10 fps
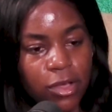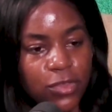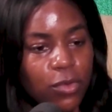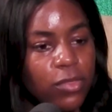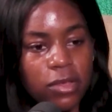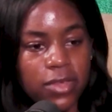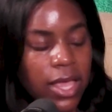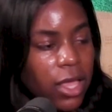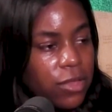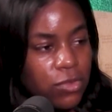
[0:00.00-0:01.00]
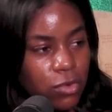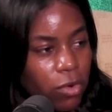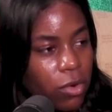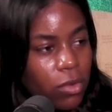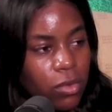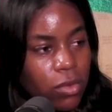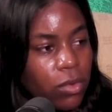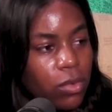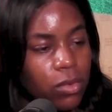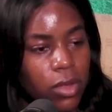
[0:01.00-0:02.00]
So all those like
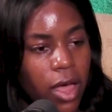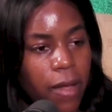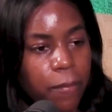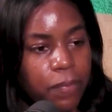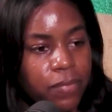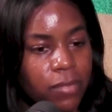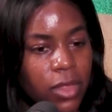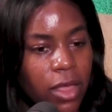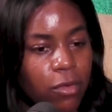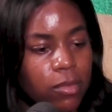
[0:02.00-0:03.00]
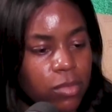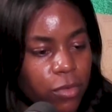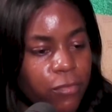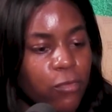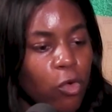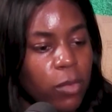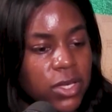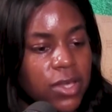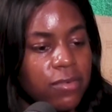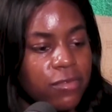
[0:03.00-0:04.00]
historical, like the
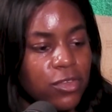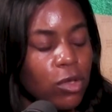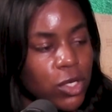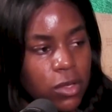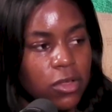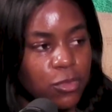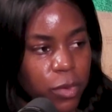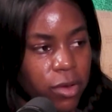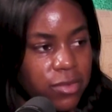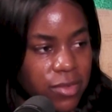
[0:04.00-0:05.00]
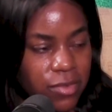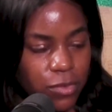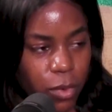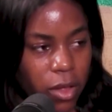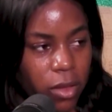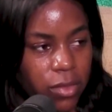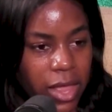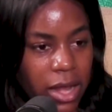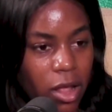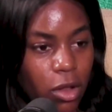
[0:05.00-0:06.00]
formative social experiences as well
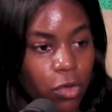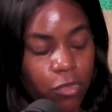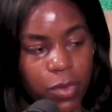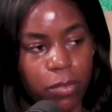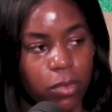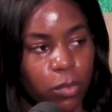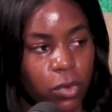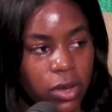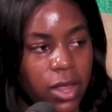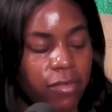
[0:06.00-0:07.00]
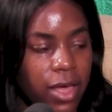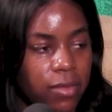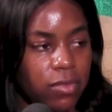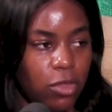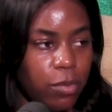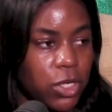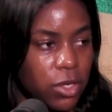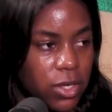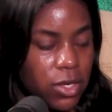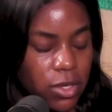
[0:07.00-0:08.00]
that a lot of people wouldn't have had the
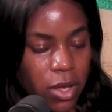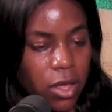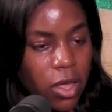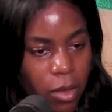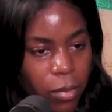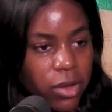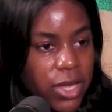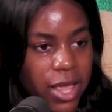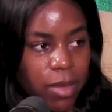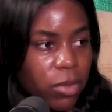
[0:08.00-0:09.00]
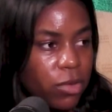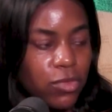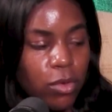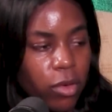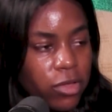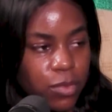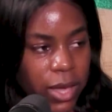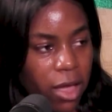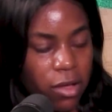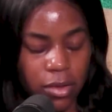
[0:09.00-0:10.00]
opportunity to partake in, because who goes to
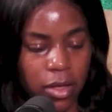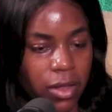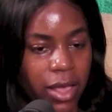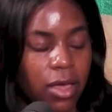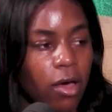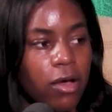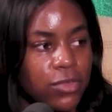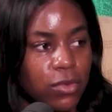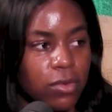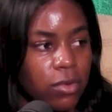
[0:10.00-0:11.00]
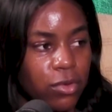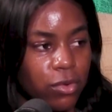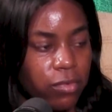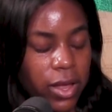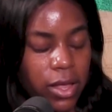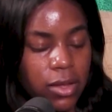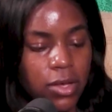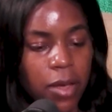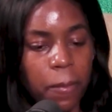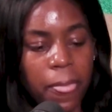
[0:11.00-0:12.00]
a castle on your regular
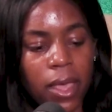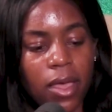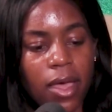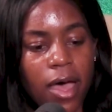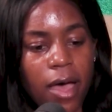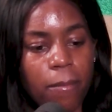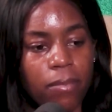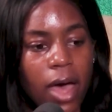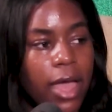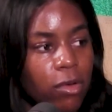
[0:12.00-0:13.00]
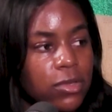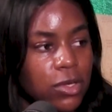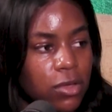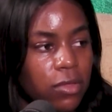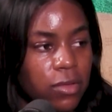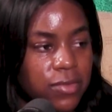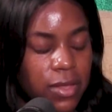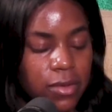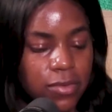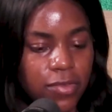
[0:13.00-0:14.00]
time? I got to do those
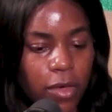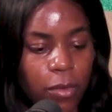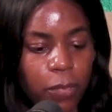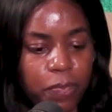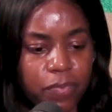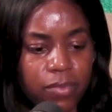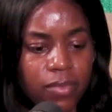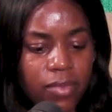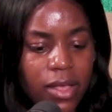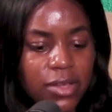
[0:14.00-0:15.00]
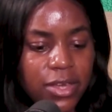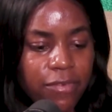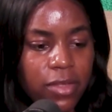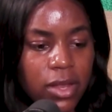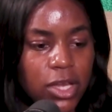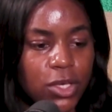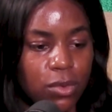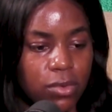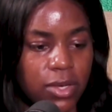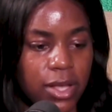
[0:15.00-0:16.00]
things. So definitely
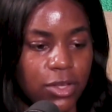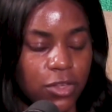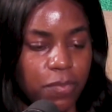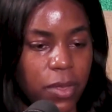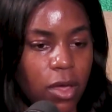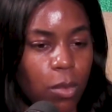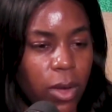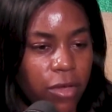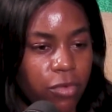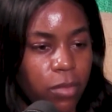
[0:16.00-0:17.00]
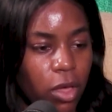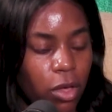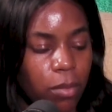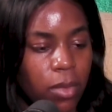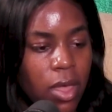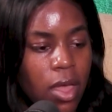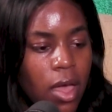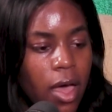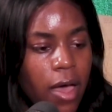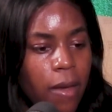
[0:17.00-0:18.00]
daunting just being away from home,
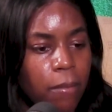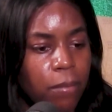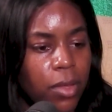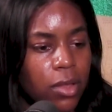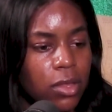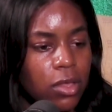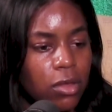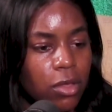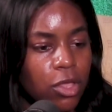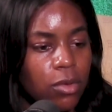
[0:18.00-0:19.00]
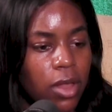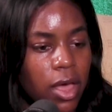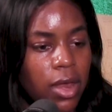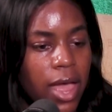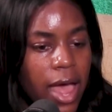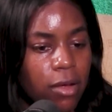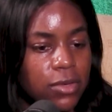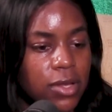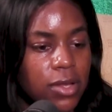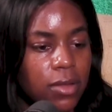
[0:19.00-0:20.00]
but you learn how
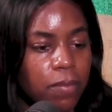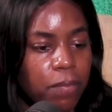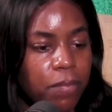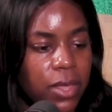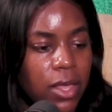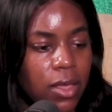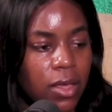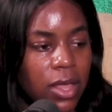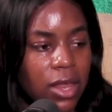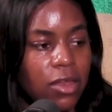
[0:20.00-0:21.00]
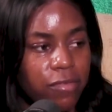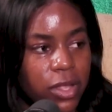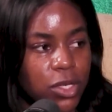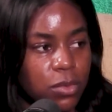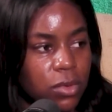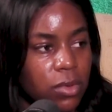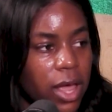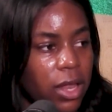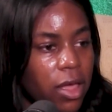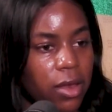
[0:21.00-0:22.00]
to be an individual.
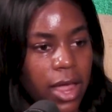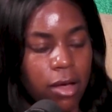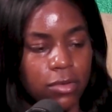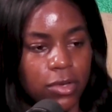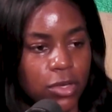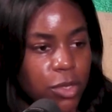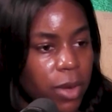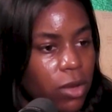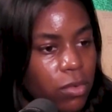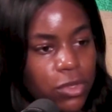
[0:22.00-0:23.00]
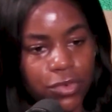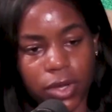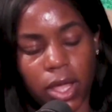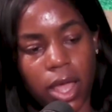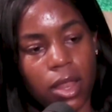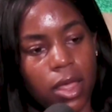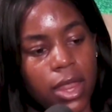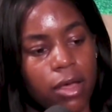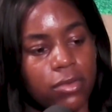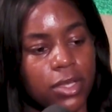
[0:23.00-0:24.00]
I learned how to do my laundry. I
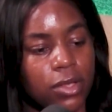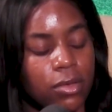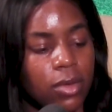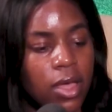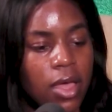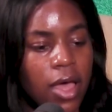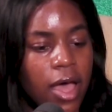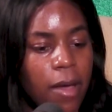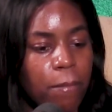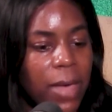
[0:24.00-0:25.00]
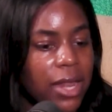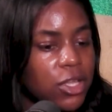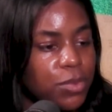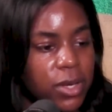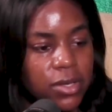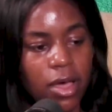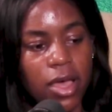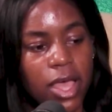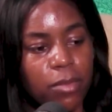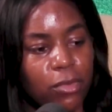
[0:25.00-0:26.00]
learned how to manage my
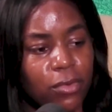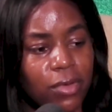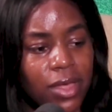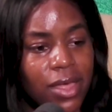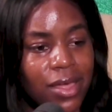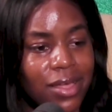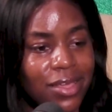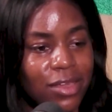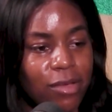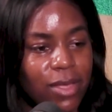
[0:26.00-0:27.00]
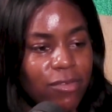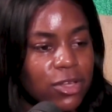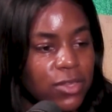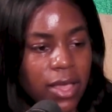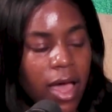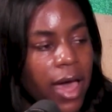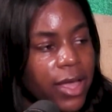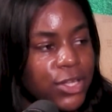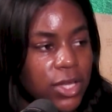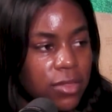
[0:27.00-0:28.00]
time, or even just like
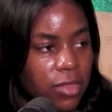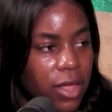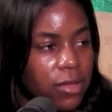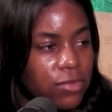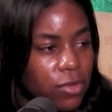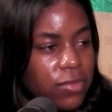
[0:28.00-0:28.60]
hygiene things.